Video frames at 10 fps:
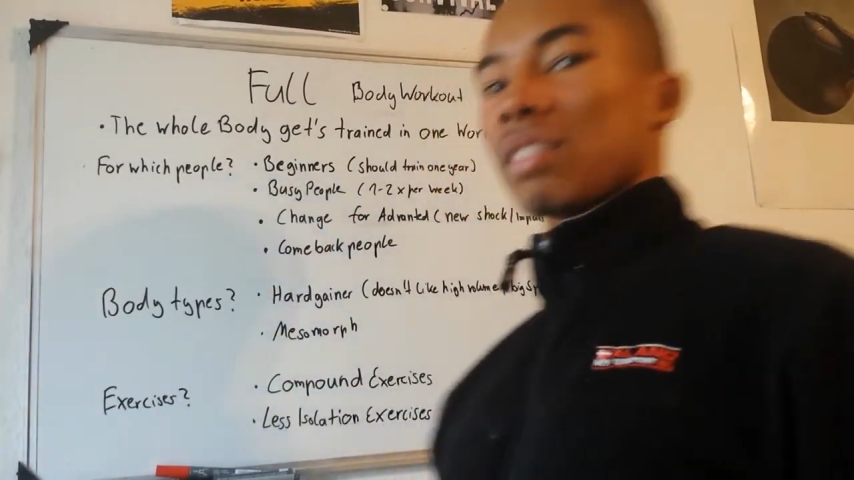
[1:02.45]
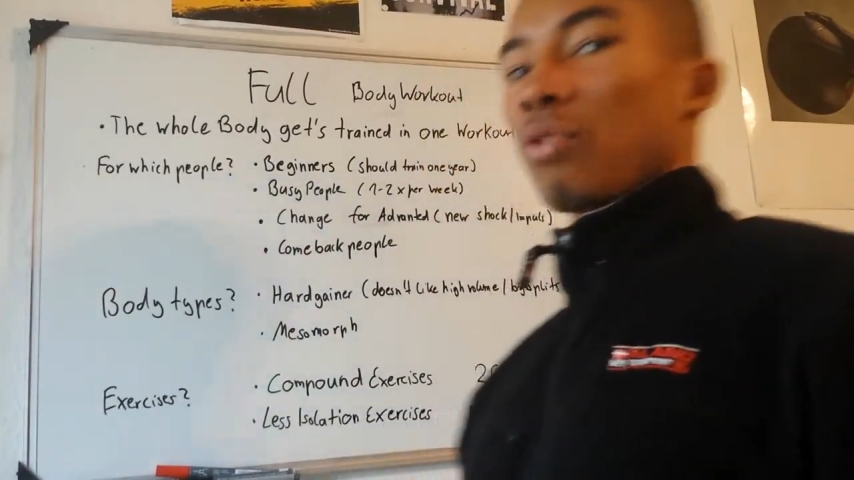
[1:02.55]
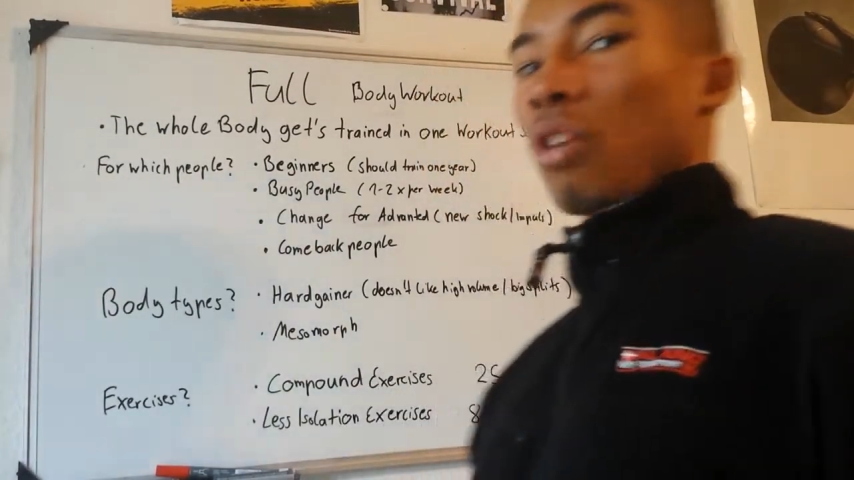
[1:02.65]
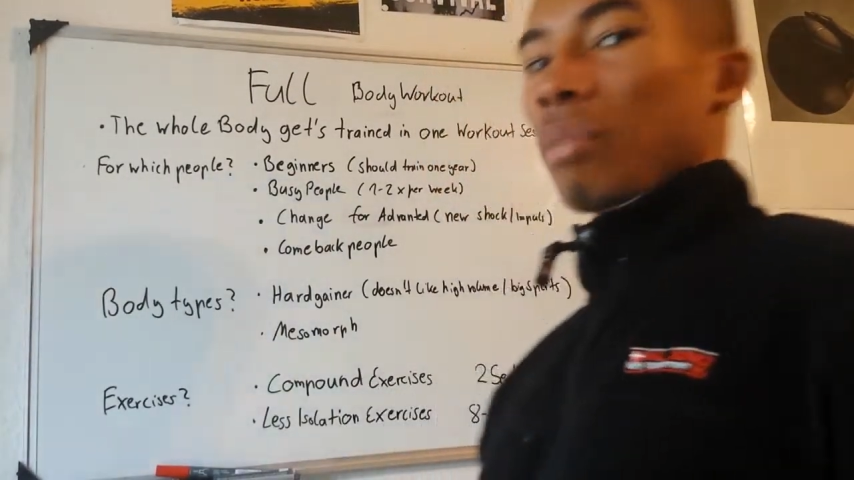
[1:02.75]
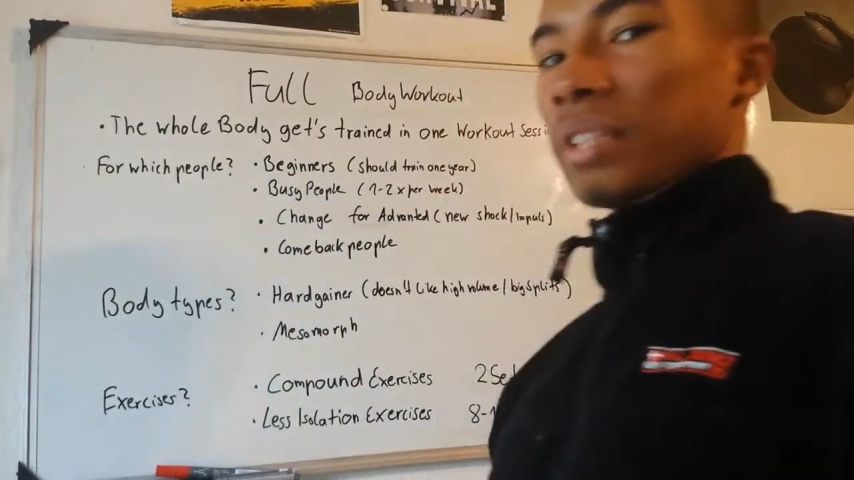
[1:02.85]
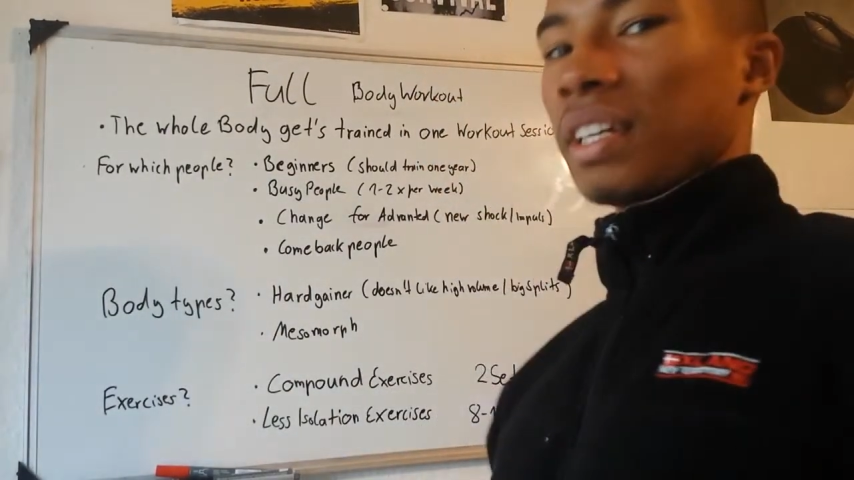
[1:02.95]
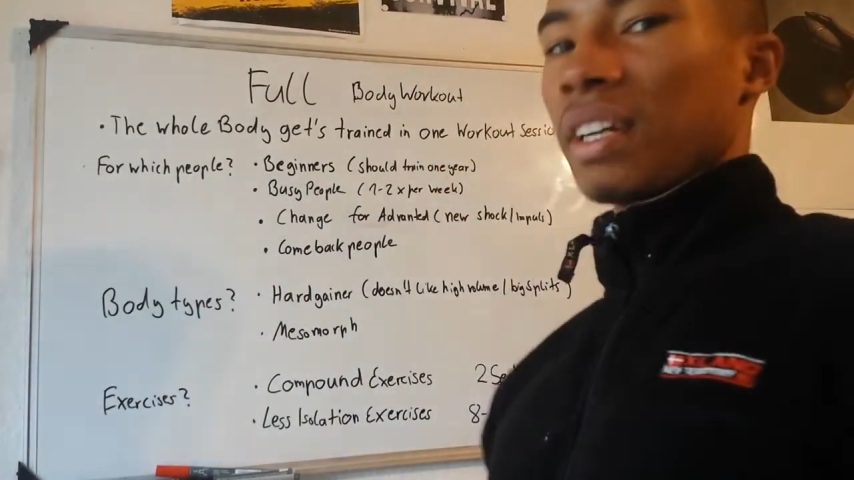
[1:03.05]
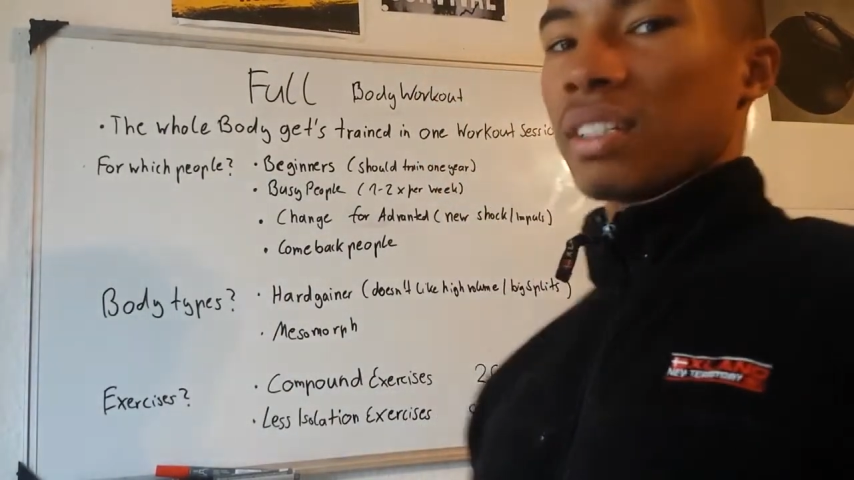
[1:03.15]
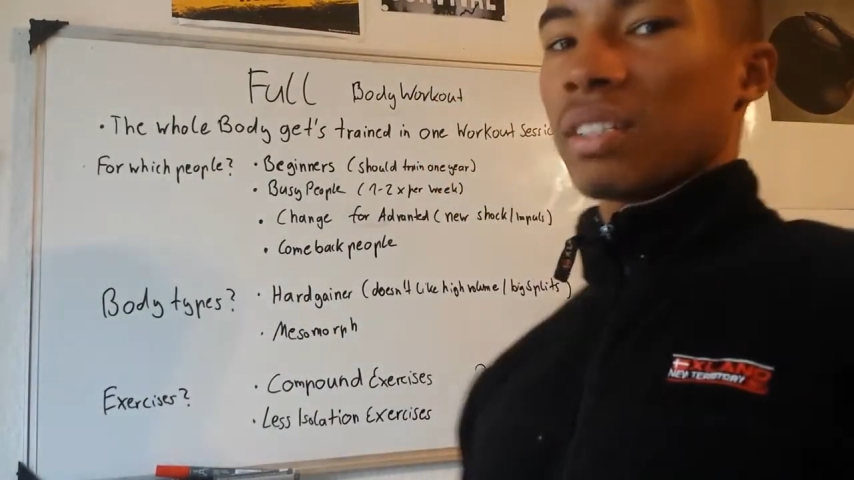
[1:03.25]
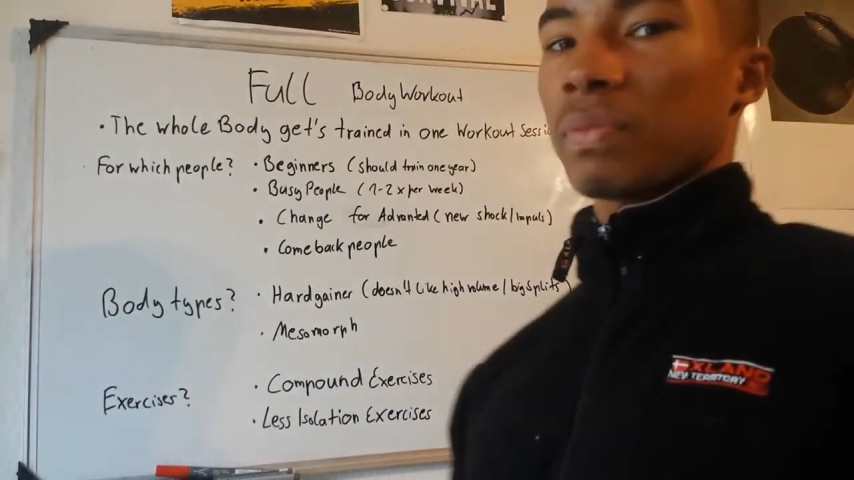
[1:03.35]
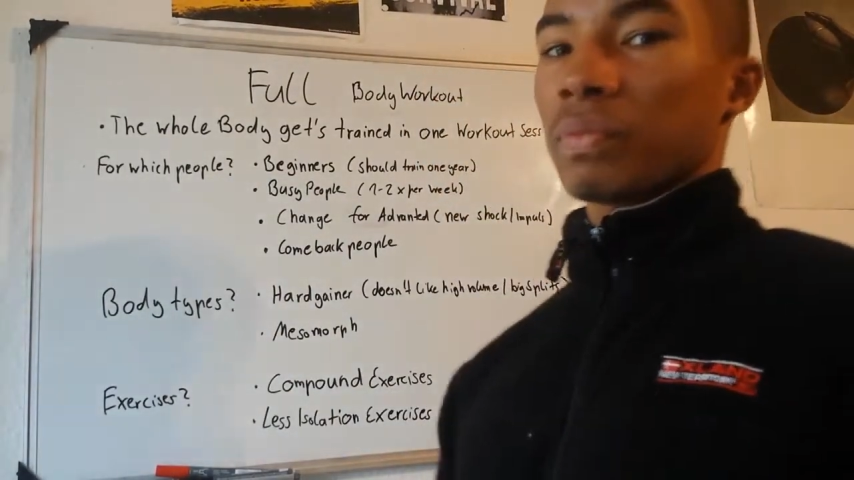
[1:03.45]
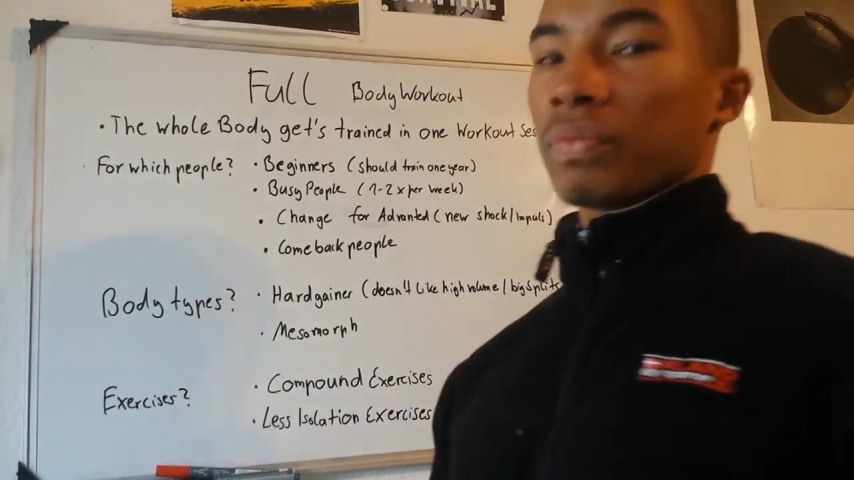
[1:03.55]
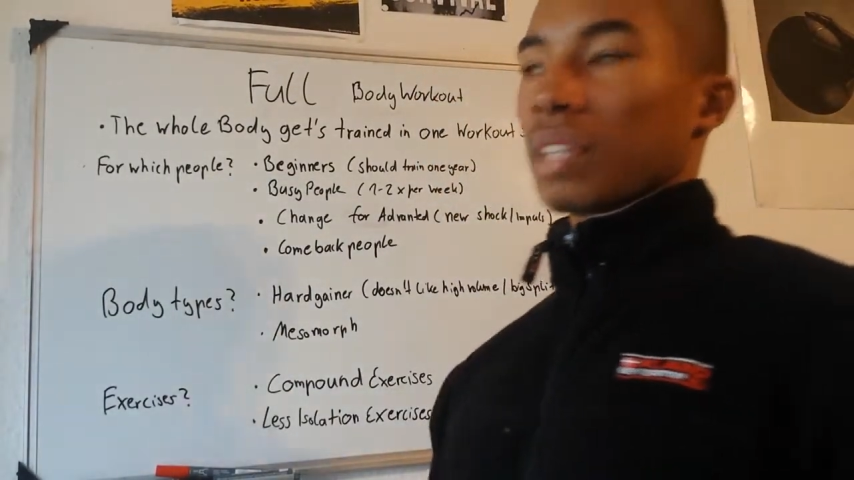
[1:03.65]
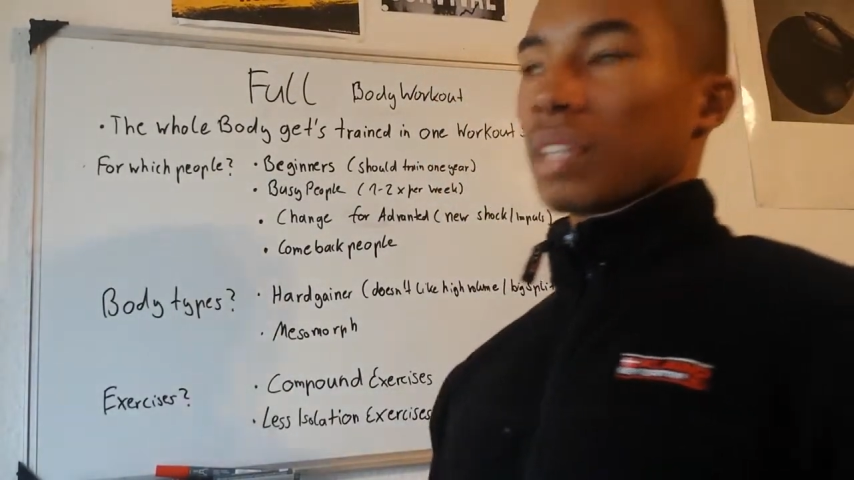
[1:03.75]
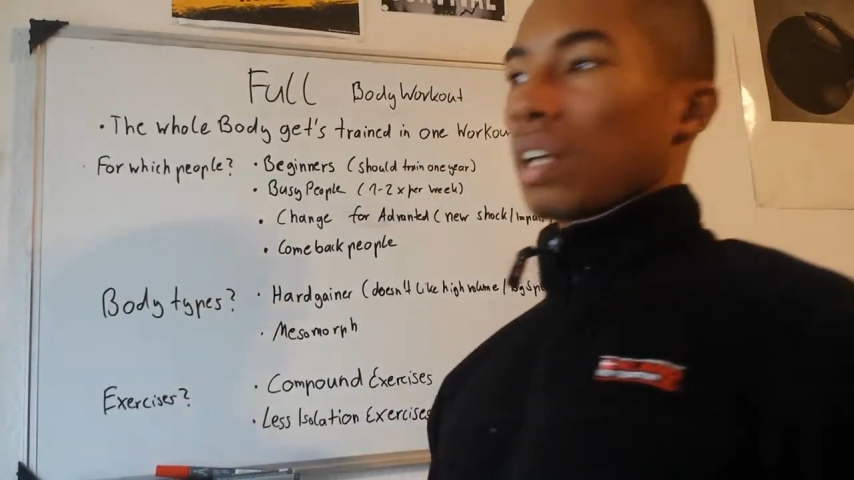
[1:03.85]
beginners,
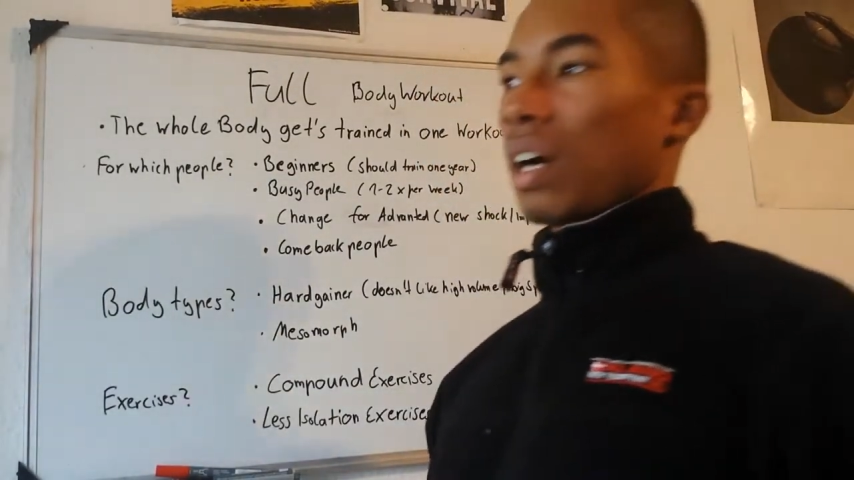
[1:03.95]
like